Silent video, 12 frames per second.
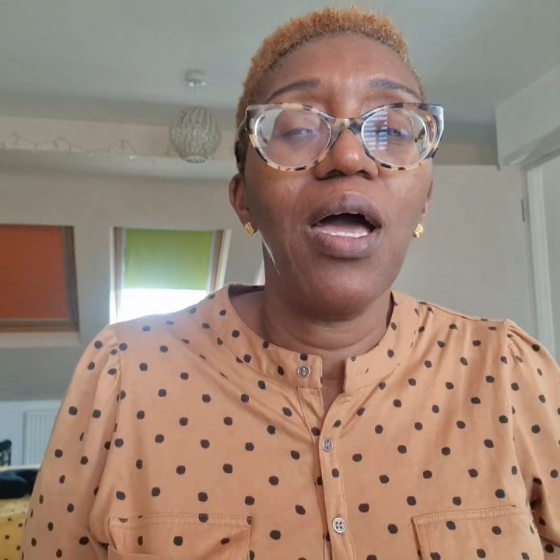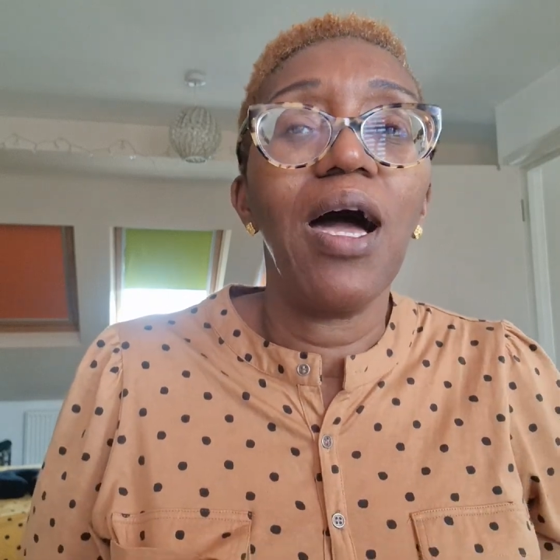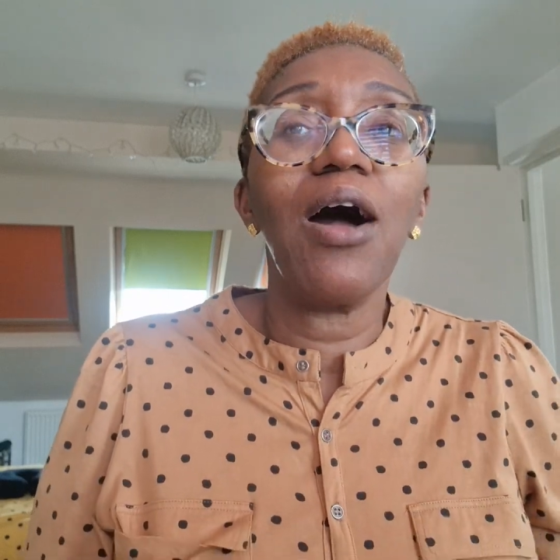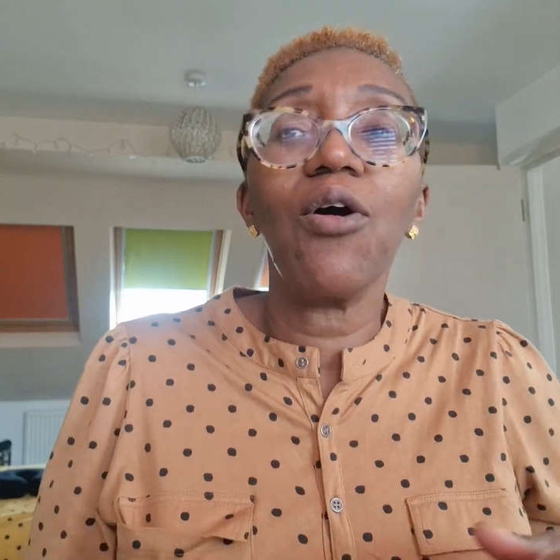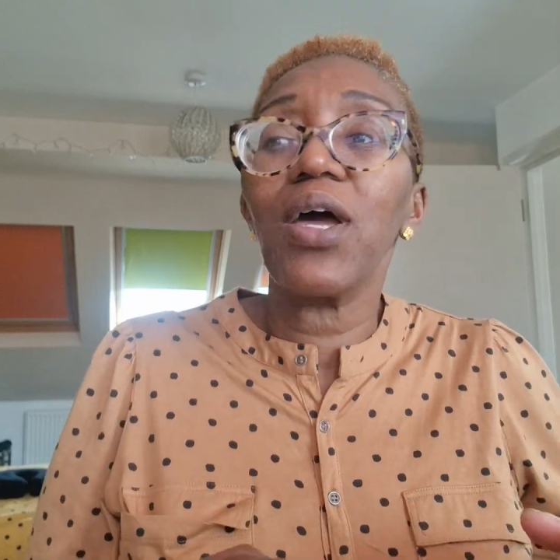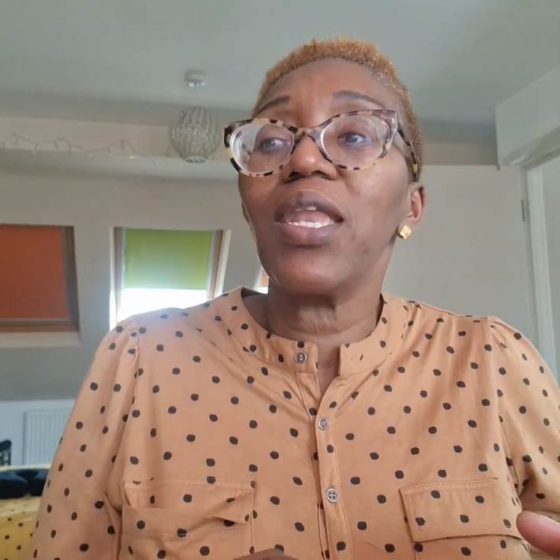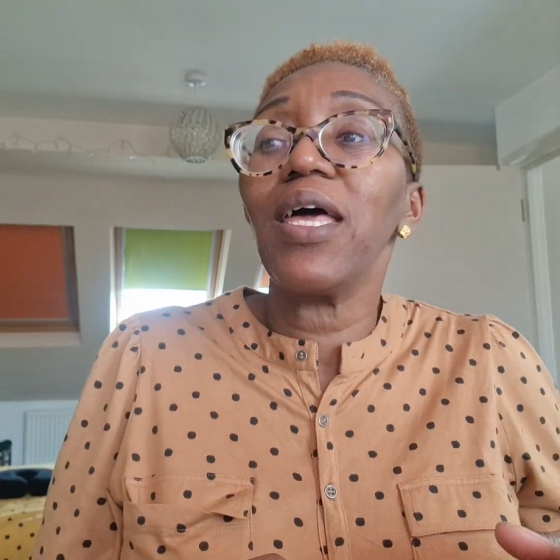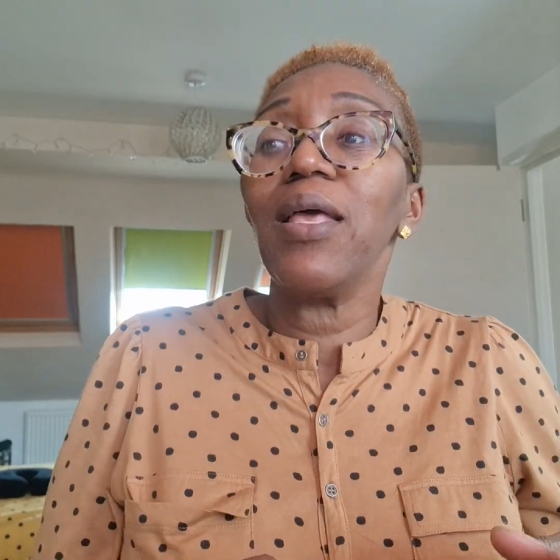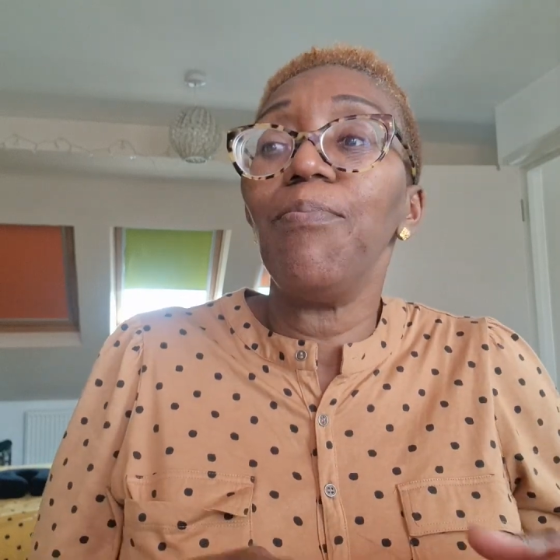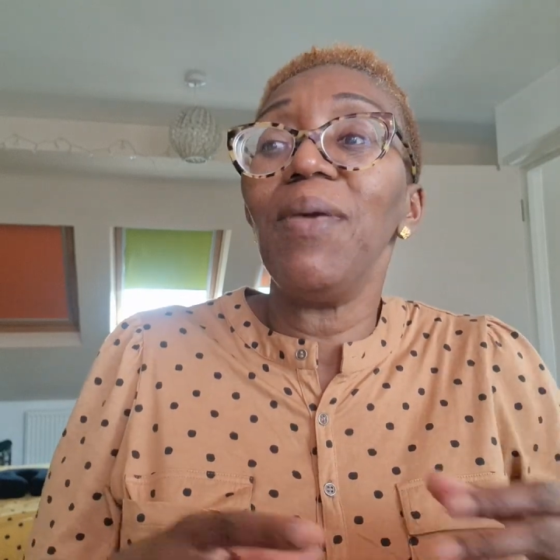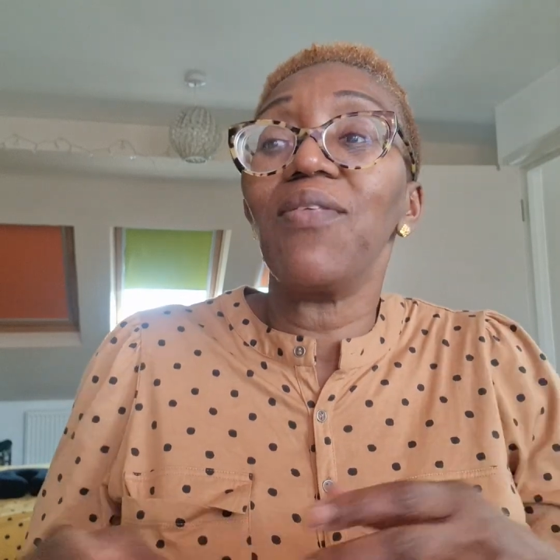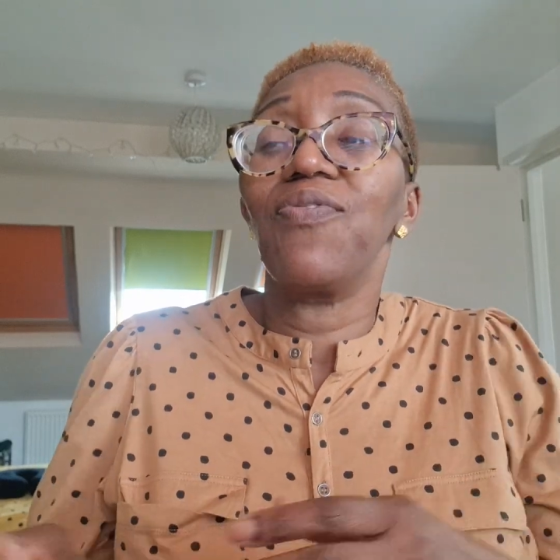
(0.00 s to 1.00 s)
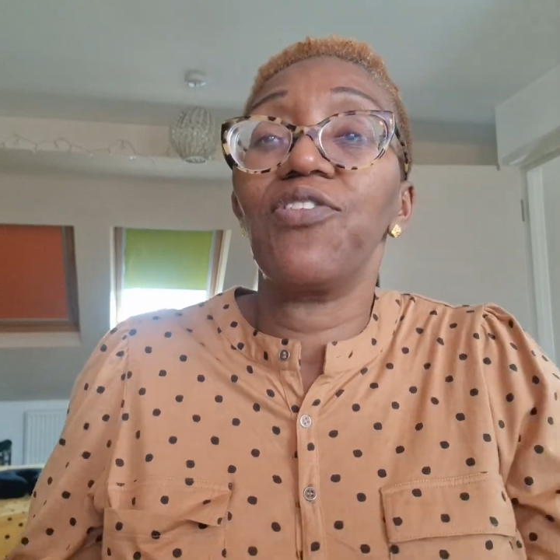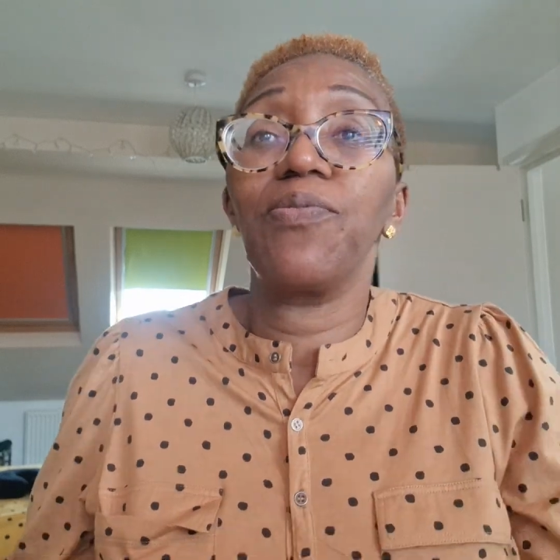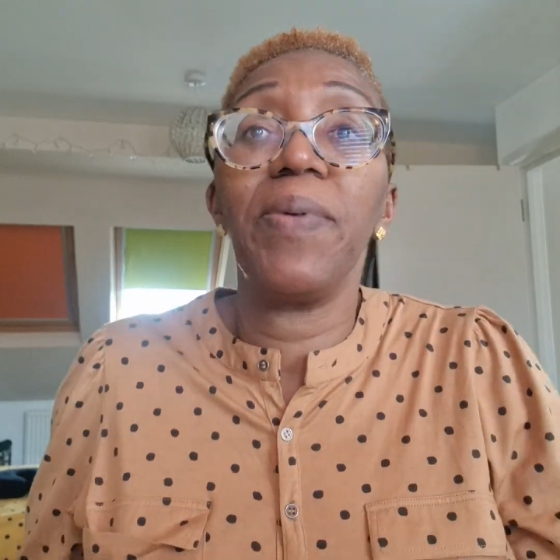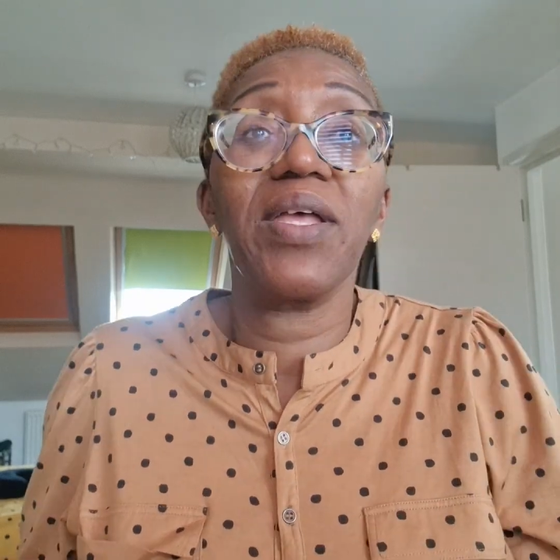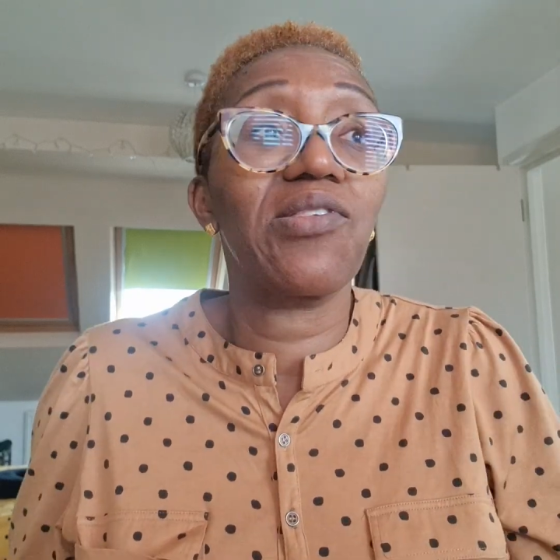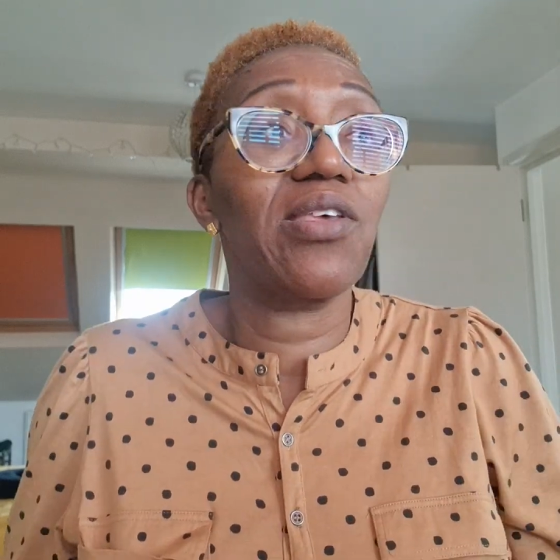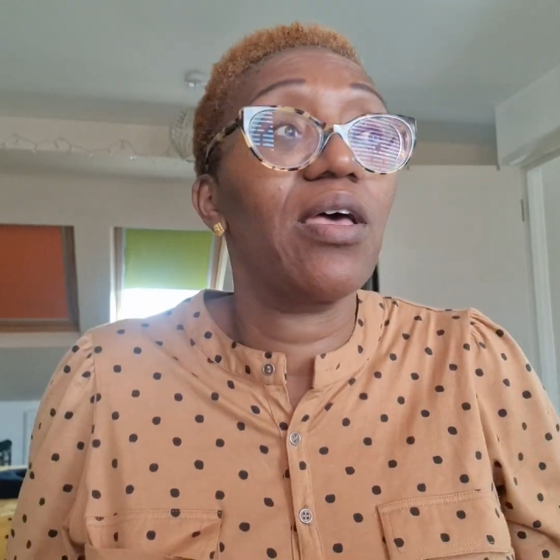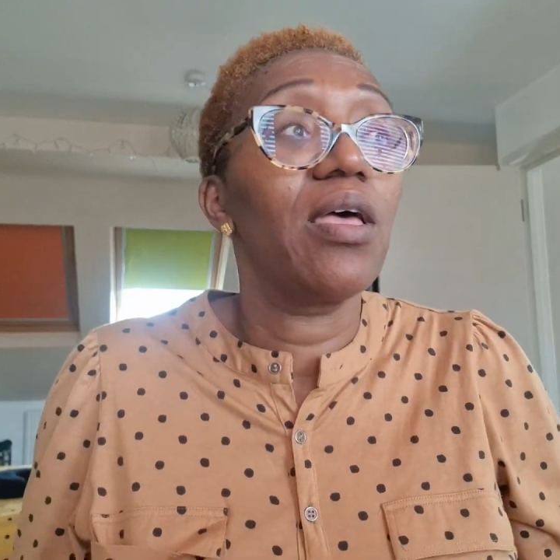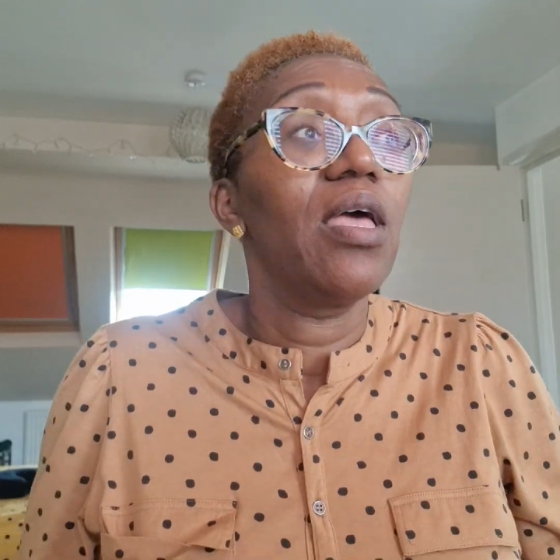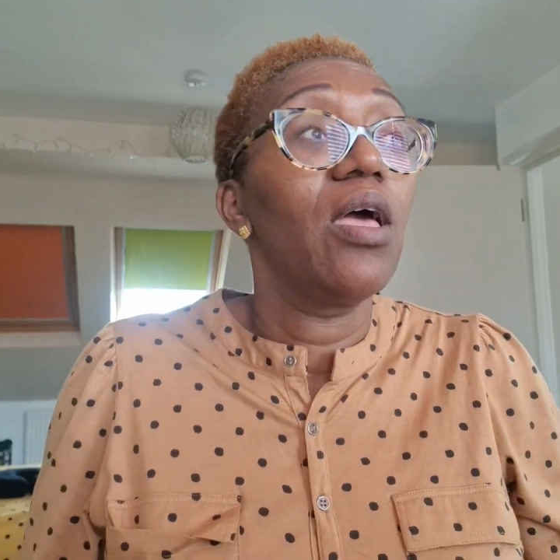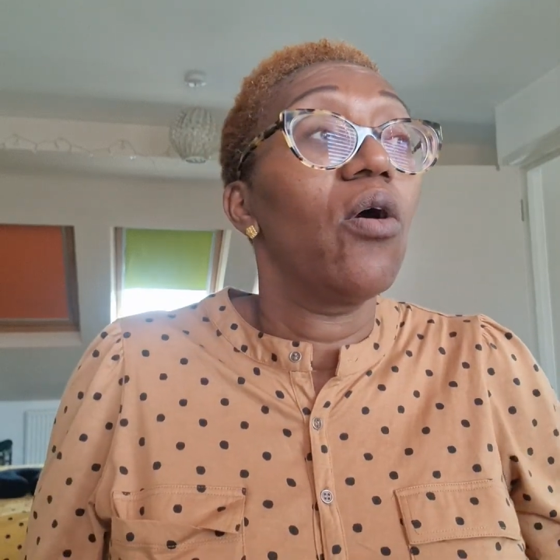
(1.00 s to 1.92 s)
How can I make this better?